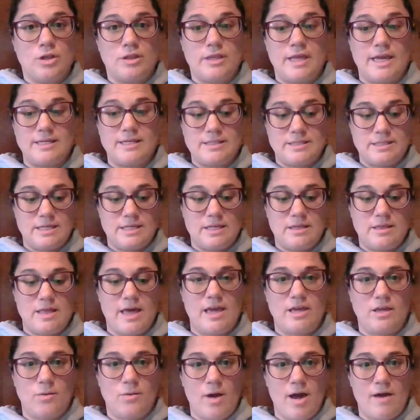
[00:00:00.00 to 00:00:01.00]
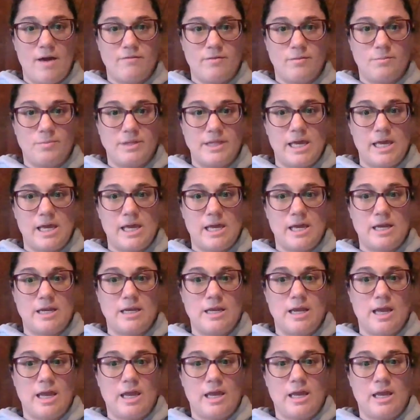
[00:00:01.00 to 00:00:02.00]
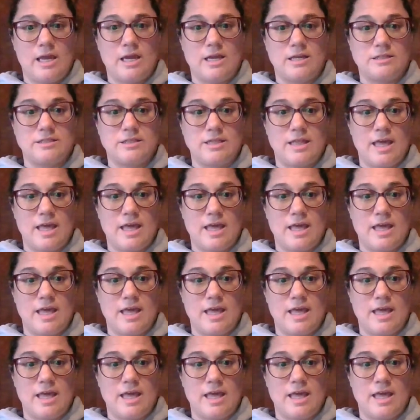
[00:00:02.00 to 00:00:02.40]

they see that you have a plan and